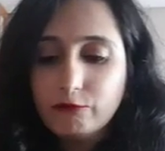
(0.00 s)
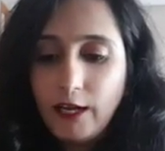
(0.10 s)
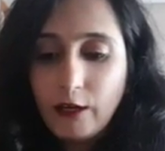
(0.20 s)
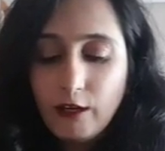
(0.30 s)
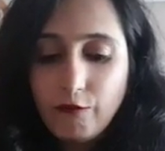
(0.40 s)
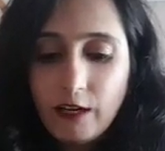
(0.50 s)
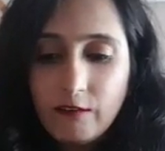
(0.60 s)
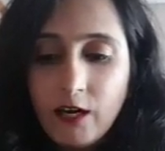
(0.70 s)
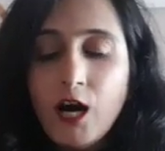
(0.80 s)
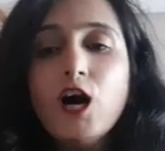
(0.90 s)
regular
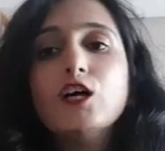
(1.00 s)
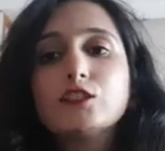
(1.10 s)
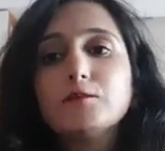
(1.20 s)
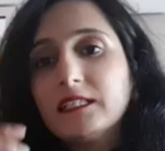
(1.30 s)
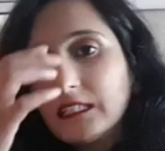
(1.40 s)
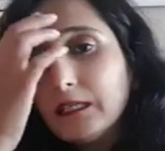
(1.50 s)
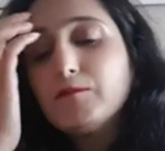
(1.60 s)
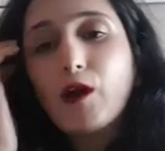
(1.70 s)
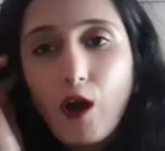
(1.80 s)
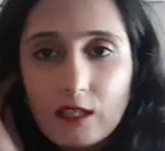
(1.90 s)
flavor. So
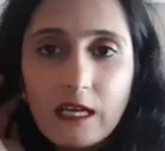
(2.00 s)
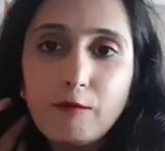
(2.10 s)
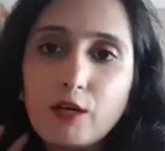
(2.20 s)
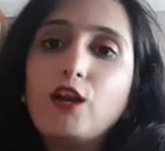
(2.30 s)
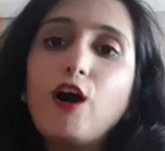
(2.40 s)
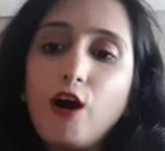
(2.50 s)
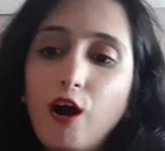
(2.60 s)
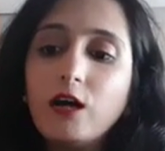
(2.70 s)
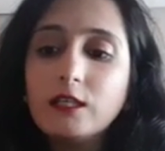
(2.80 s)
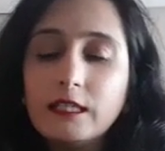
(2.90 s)
basically, because I'm on a
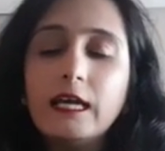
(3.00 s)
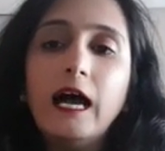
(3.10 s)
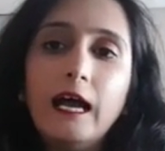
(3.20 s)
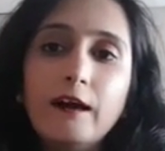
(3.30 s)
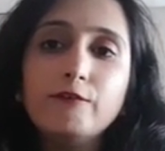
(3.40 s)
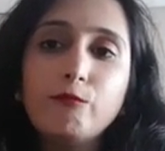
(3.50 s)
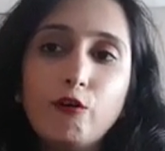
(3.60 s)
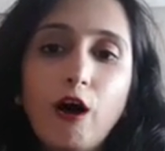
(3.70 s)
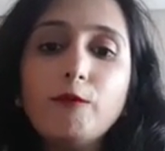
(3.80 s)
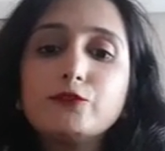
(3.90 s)
longer holiday, I have
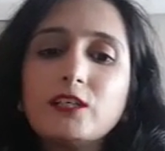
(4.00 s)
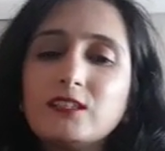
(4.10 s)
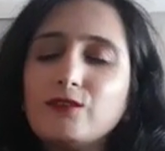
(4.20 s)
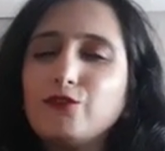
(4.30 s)
more options.